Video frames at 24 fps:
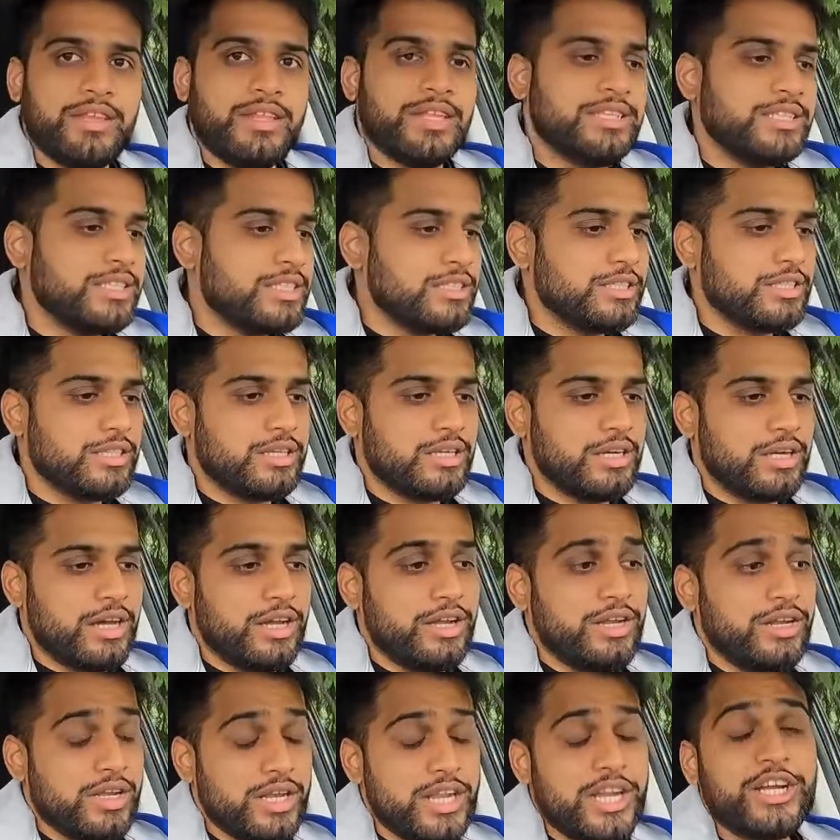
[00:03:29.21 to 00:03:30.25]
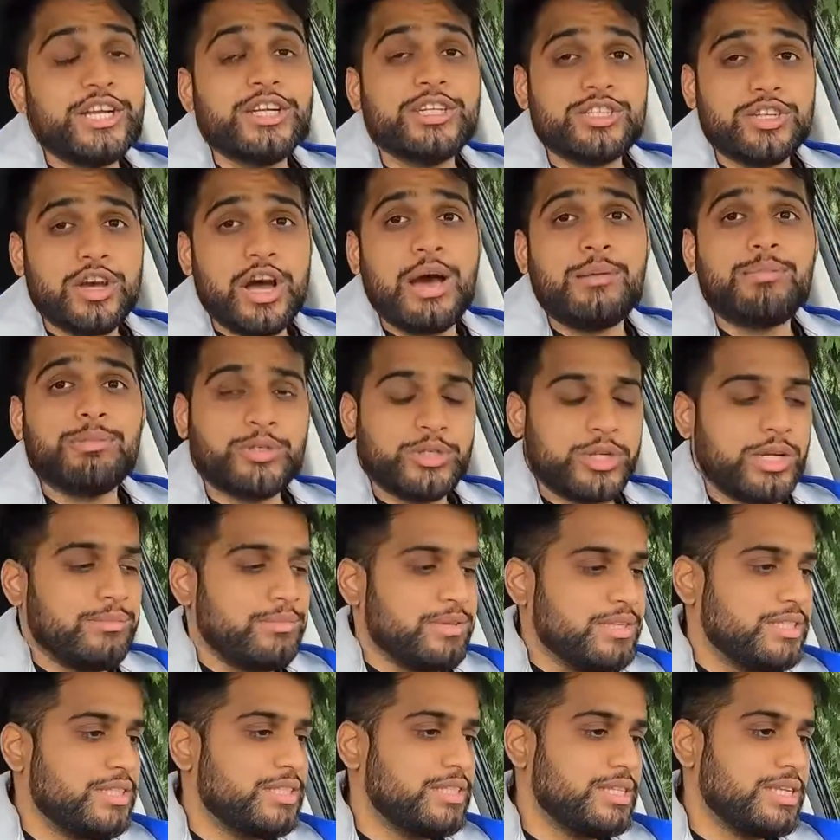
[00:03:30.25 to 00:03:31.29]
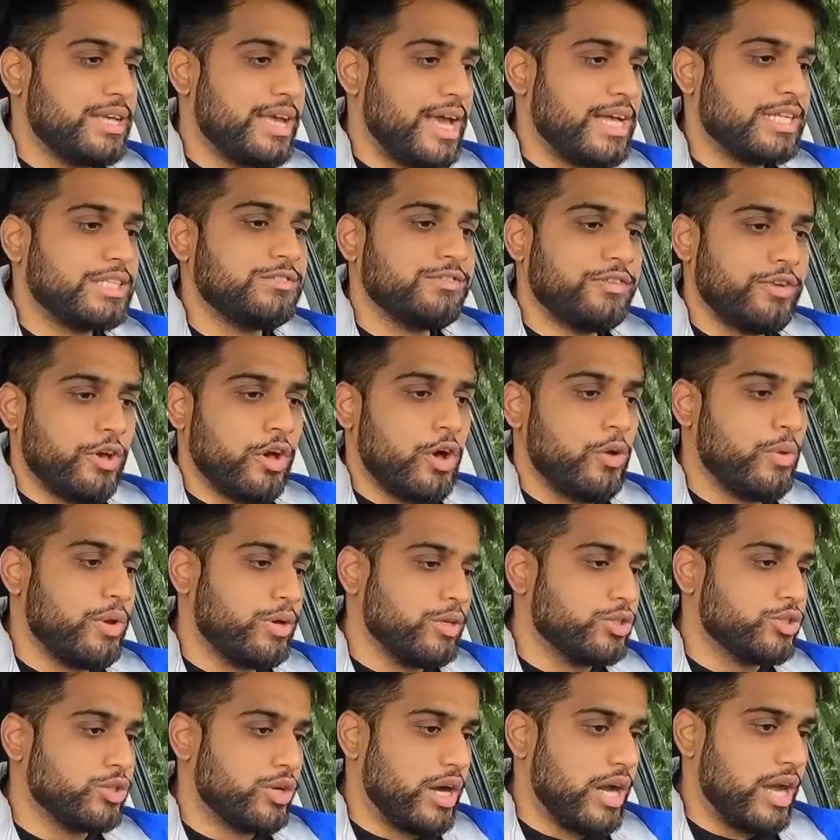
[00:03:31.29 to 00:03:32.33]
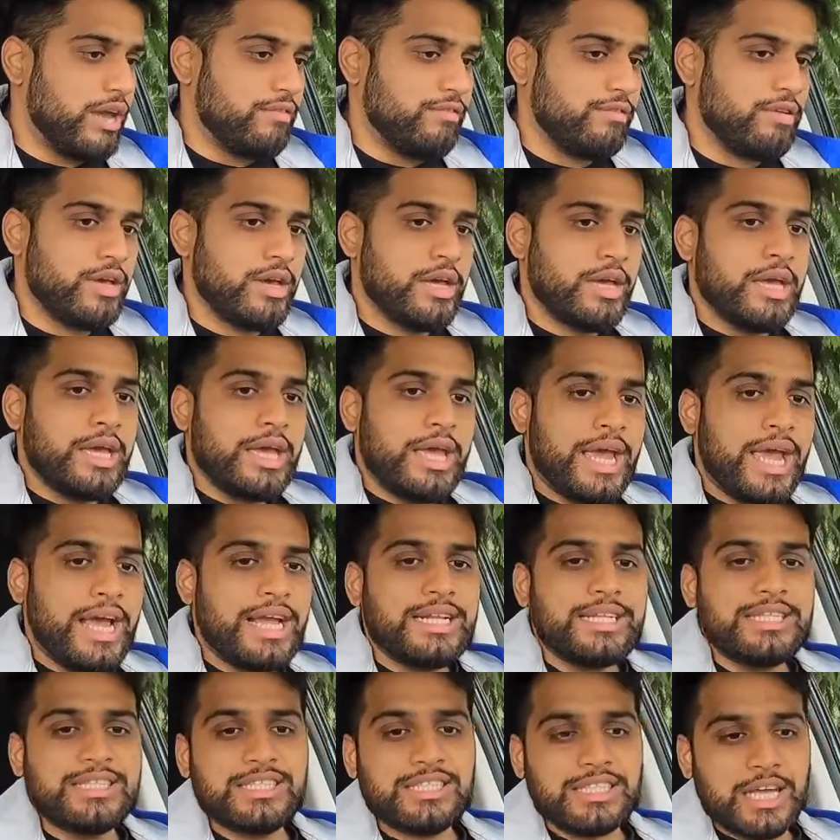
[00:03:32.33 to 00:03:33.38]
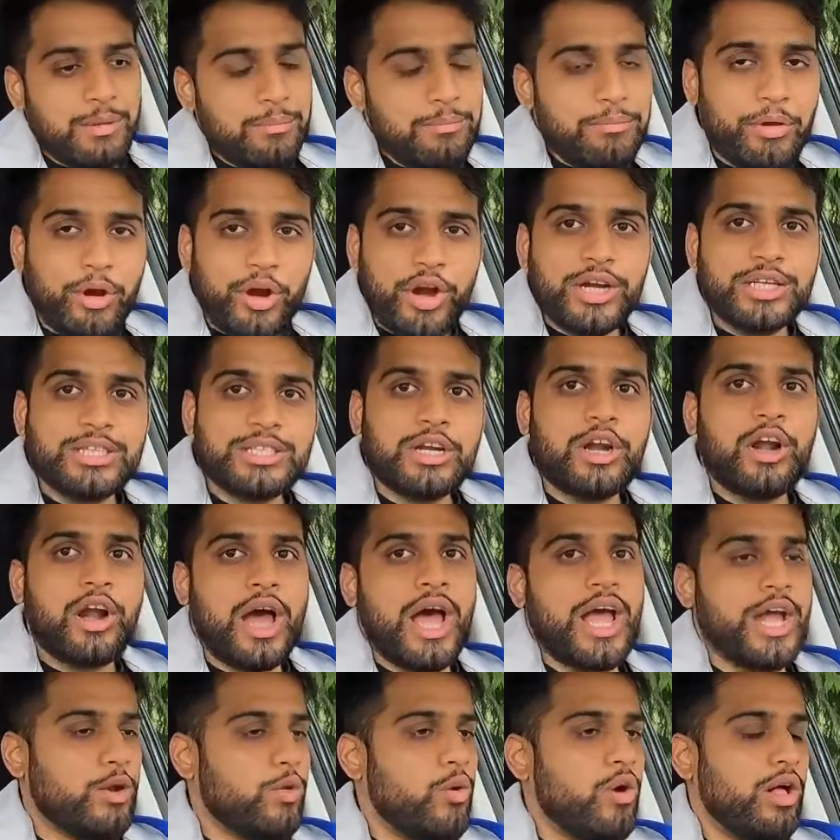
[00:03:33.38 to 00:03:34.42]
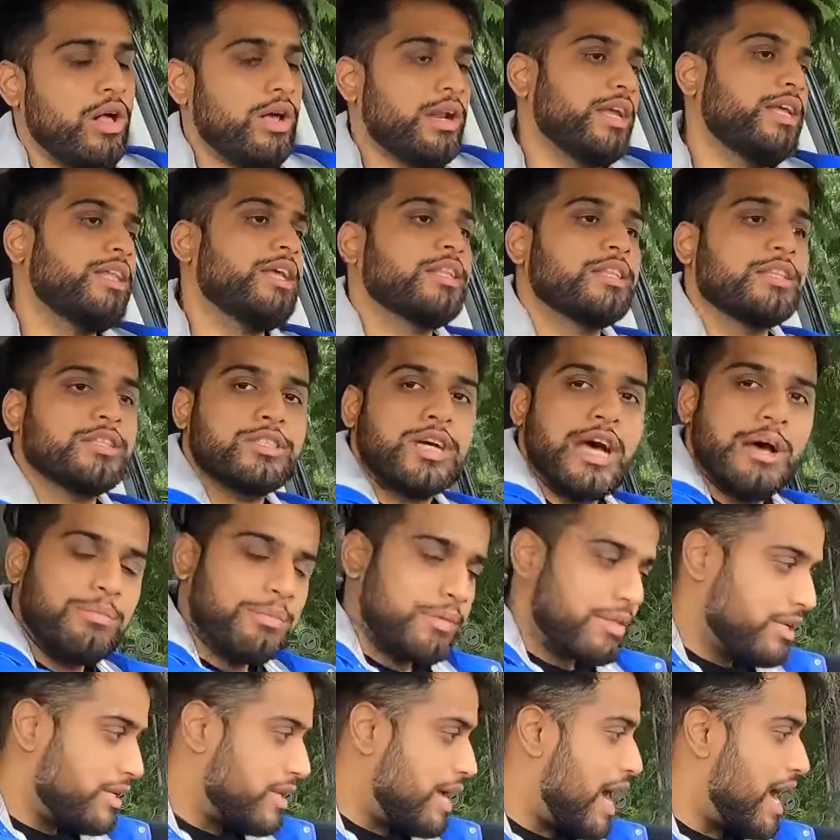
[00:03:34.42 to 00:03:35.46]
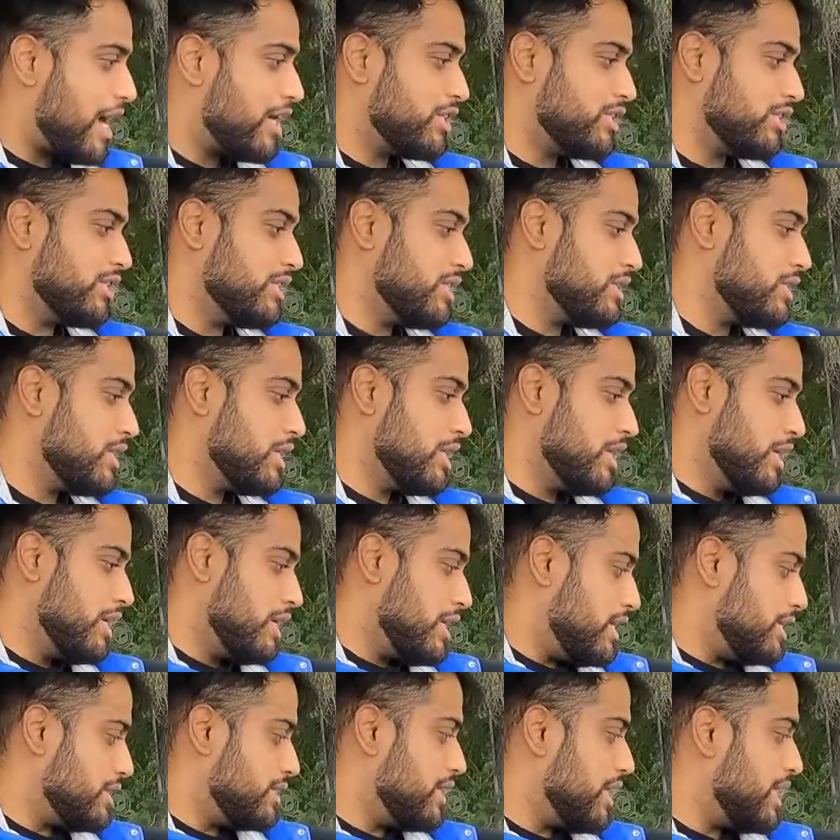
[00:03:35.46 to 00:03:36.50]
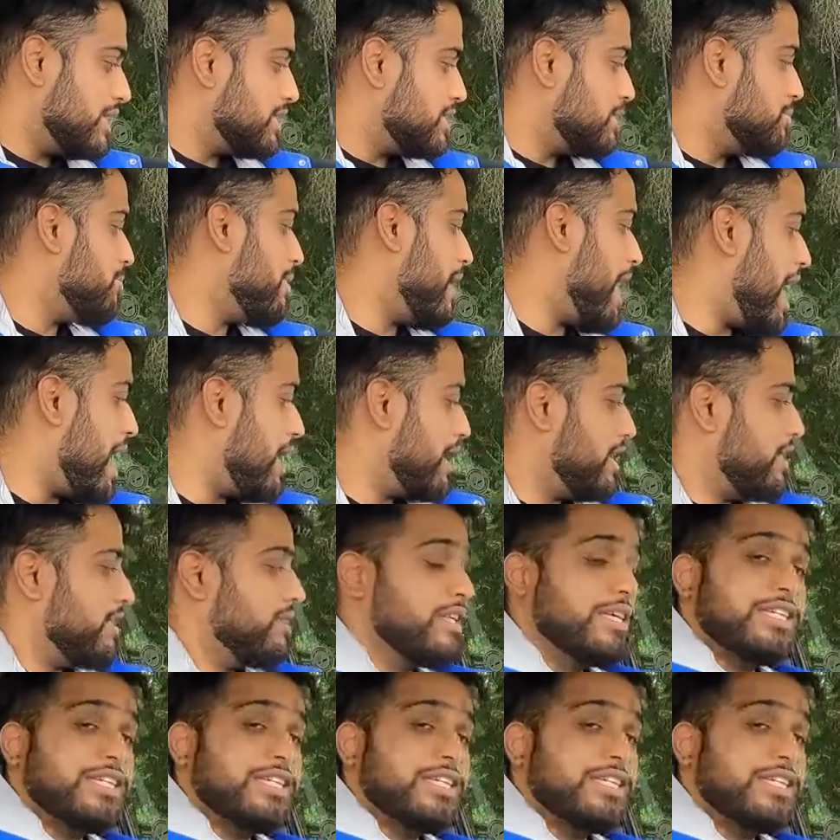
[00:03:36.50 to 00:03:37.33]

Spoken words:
This is a near top trim. This is the SV all-wheel drive, and some parts are high quality, like the top of the dash is nice and padded.